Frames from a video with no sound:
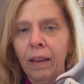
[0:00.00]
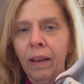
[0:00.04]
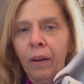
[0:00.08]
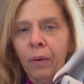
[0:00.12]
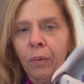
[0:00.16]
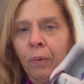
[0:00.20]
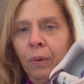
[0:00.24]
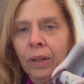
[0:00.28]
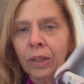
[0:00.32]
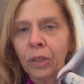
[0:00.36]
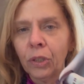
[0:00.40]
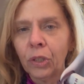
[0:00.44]

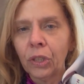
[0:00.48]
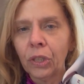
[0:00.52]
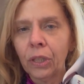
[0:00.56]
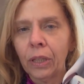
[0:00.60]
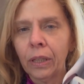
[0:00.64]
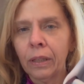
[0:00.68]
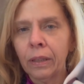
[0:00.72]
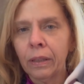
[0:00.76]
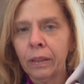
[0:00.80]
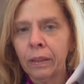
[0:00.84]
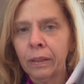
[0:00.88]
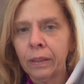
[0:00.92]
which
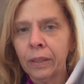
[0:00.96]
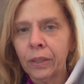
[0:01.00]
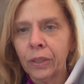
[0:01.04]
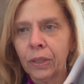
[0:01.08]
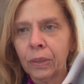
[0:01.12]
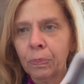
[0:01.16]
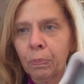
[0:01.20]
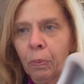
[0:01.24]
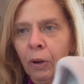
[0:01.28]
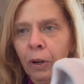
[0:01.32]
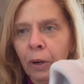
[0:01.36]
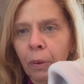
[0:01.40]
is
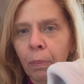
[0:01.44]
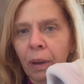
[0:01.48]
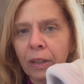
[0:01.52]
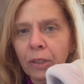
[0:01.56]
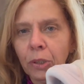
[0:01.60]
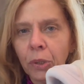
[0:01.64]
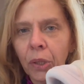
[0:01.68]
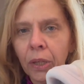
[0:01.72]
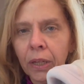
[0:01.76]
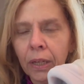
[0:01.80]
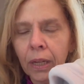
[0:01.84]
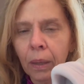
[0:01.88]
part of my
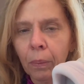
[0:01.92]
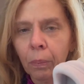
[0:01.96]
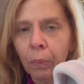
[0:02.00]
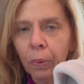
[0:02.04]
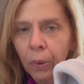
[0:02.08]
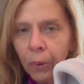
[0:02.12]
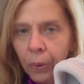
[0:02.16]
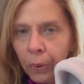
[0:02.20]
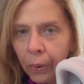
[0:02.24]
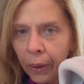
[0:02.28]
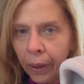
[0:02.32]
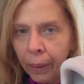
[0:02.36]
training
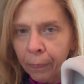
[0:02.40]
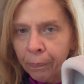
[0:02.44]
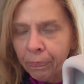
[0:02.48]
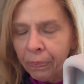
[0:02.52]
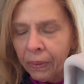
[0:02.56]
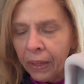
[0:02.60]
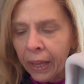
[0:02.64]
program,